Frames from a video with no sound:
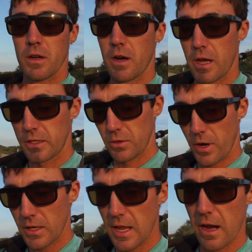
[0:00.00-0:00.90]
Alright, so we're
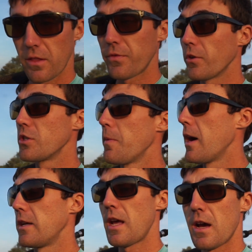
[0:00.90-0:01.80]
heading down to the first
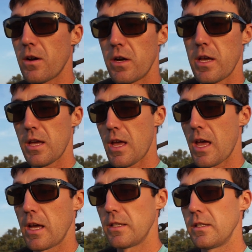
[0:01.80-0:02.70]
spot now,
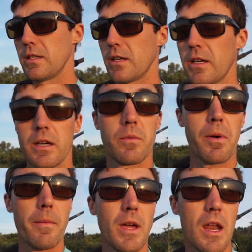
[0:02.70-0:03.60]
and uh, we
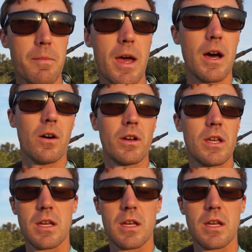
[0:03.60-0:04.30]
probably got about